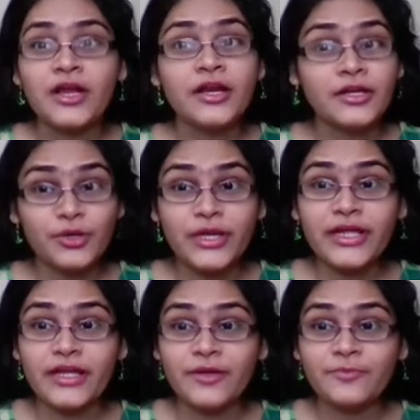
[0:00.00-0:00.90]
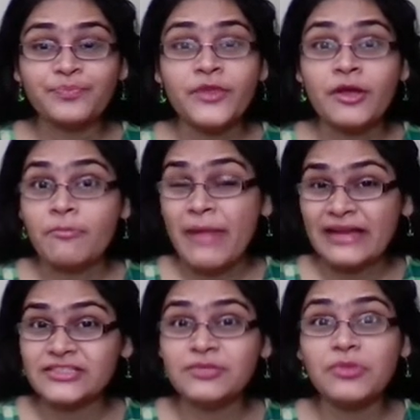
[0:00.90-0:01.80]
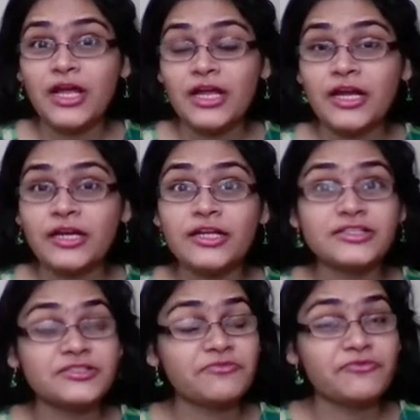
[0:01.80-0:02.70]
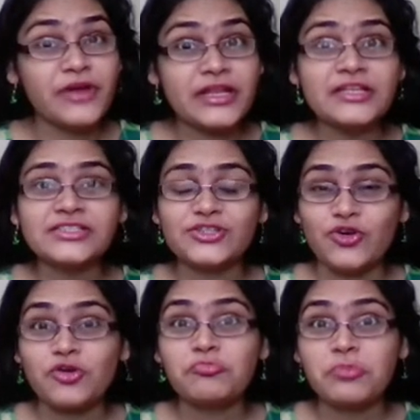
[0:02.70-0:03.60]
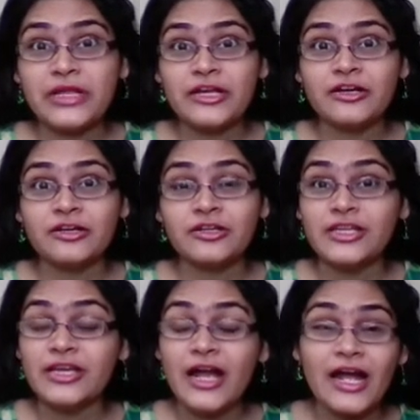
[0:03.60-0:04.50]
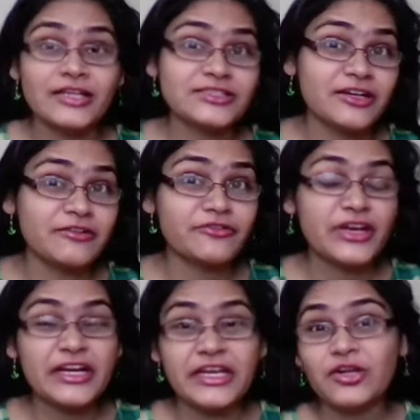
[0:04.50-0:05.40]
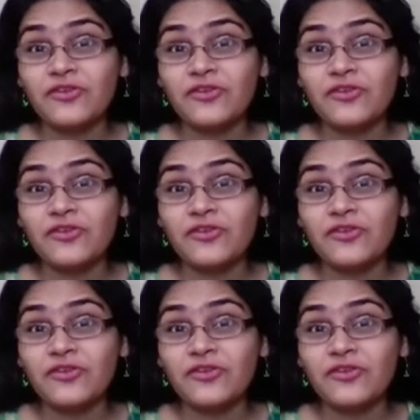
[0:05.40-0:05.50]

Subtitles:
Today, Maxime Lagarde is a very strong player. He has a rating of